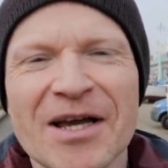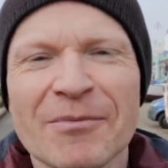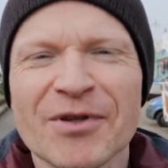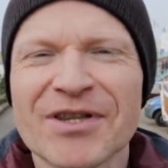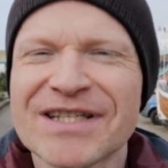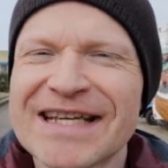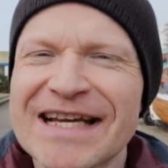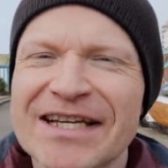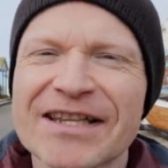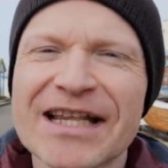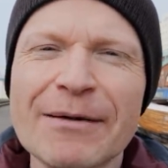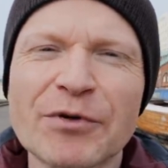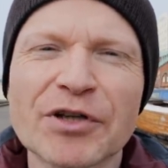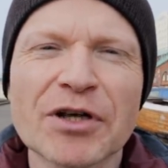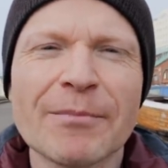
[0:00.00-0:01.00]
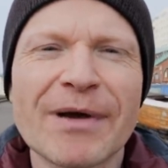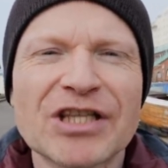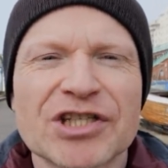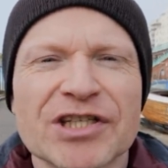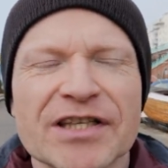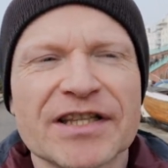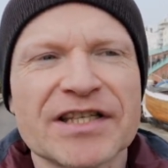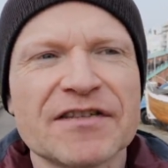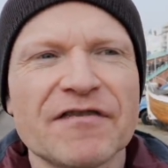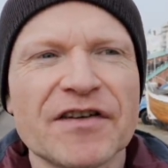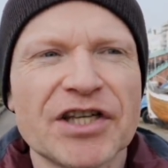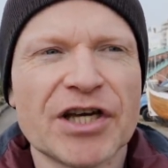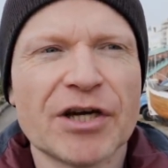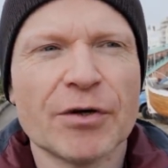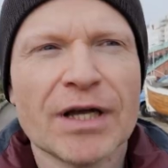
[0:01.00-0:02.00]
but the second that I'm going to mention in this
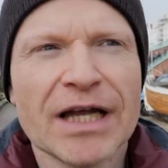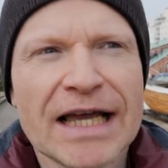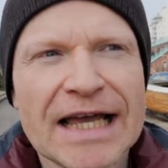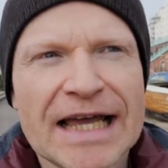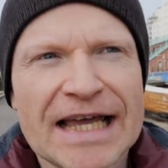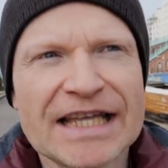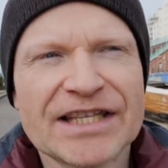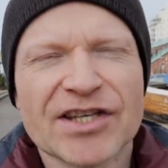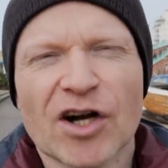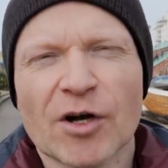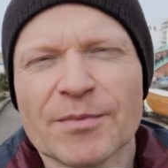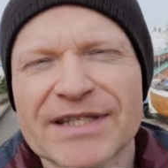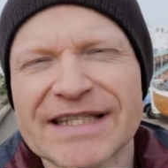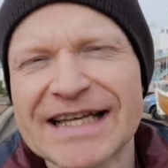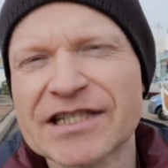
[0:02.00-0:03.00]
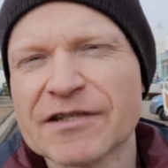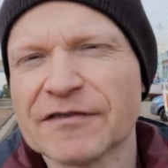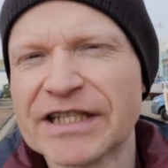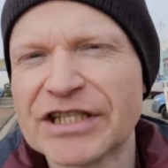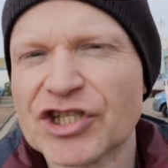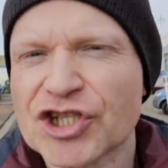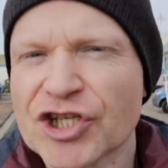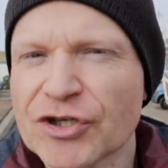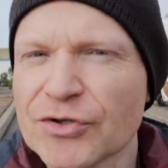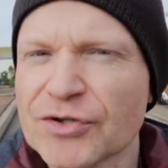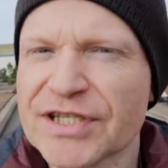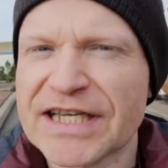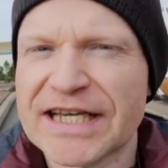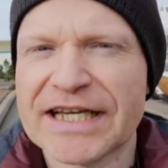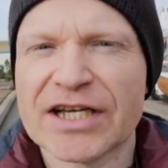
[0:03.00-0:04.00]
video is obsessively
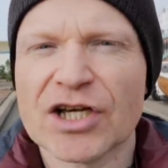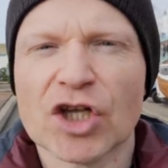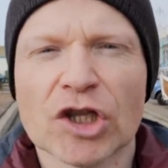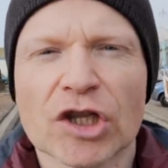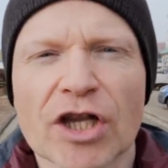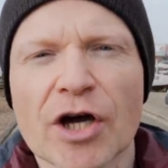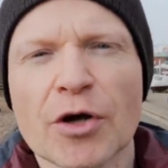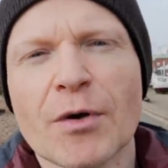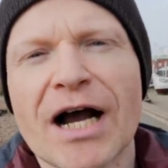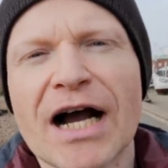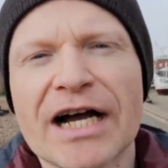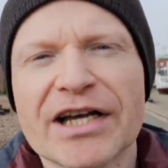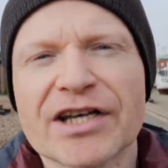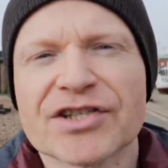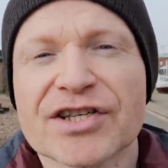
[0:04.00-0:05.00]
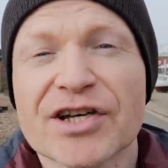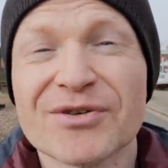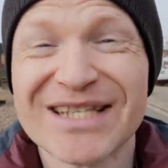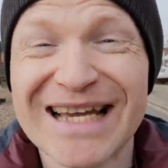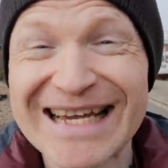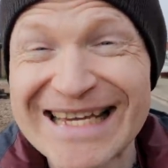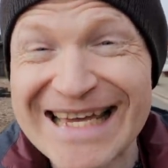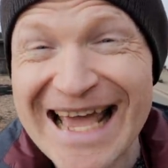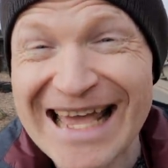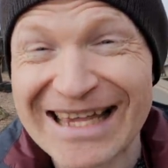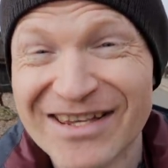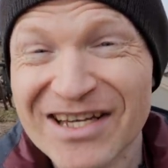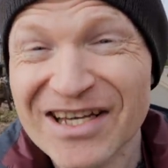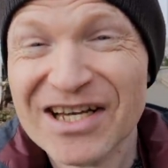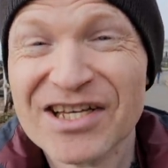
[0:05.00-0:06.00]
choosing low ISOs,
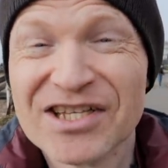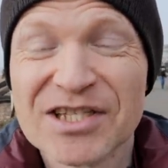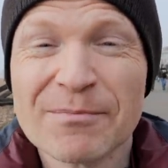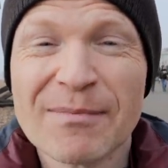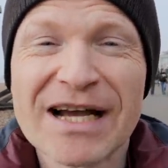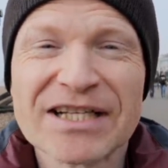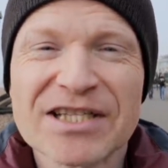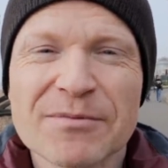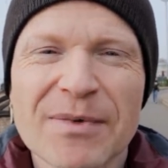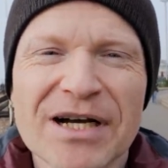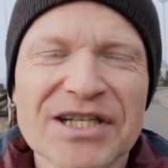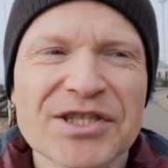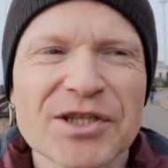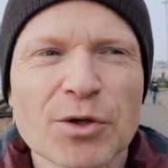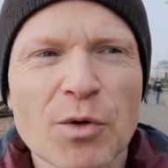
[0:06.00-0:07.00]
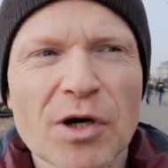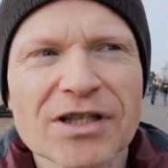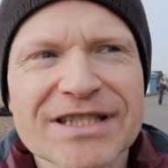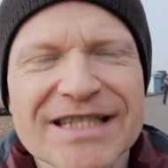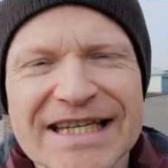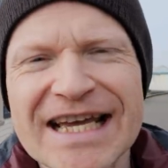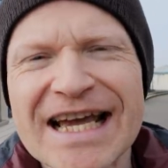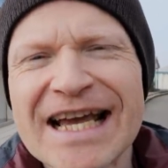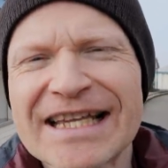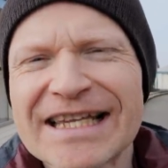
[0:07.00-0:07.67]
again, to maximize the quality.